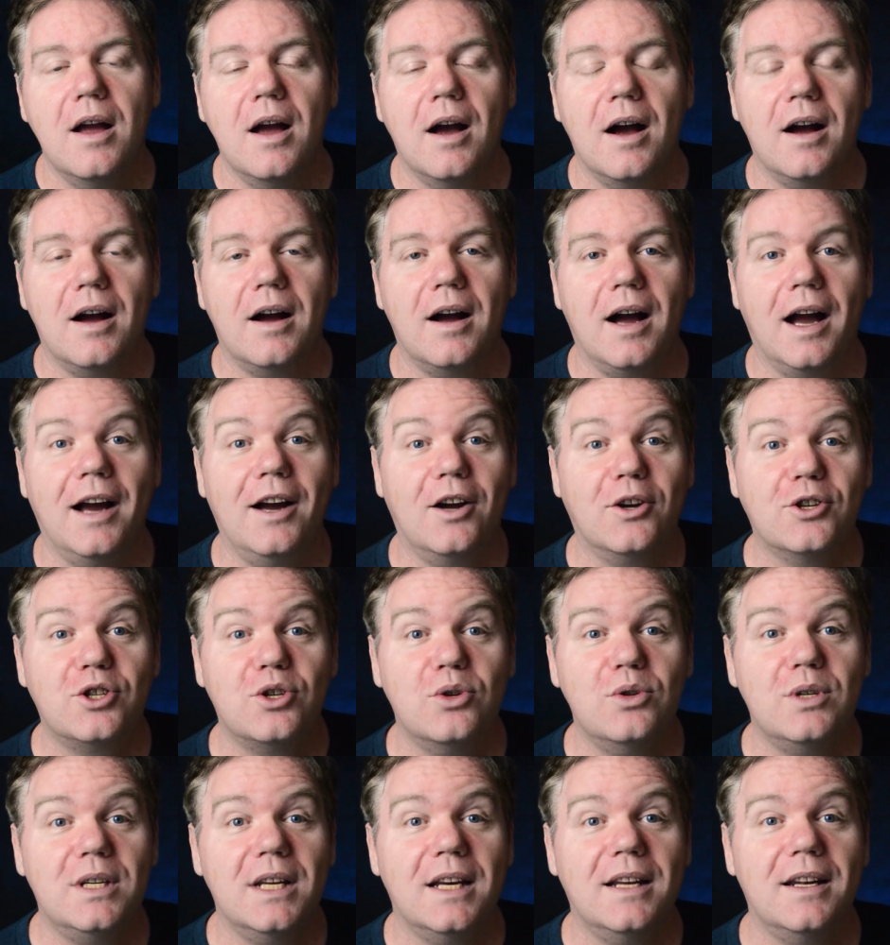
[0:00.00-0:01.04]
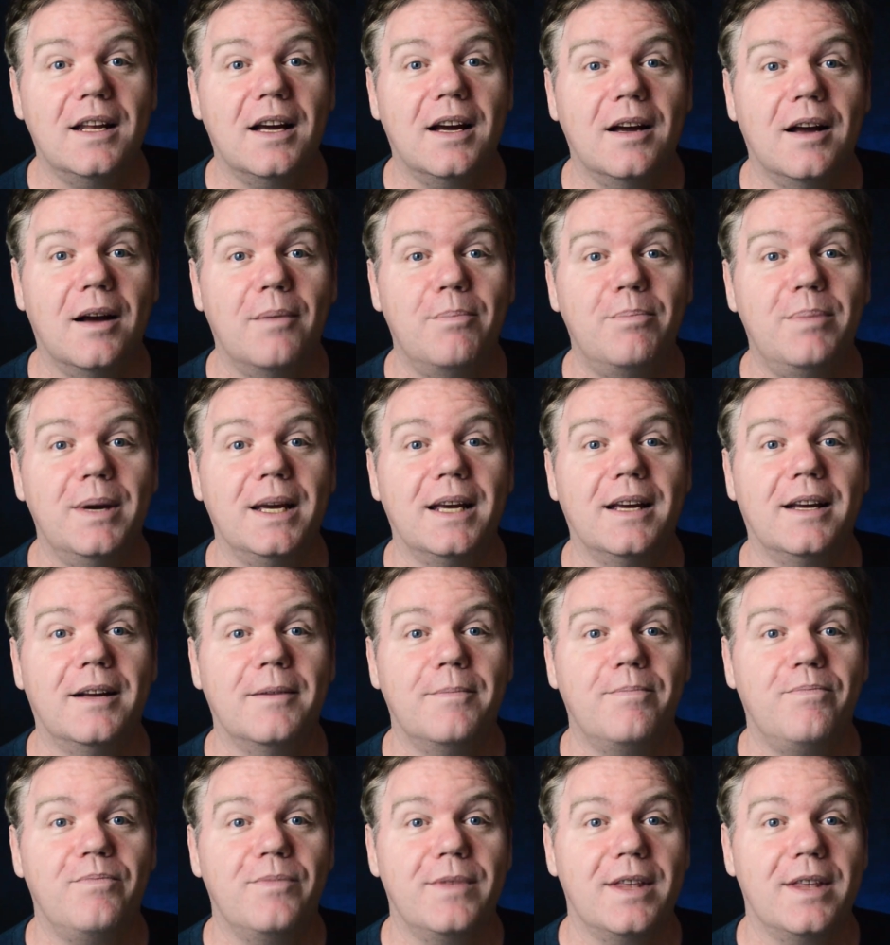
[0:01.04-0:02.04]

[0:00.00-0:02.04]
I also did a big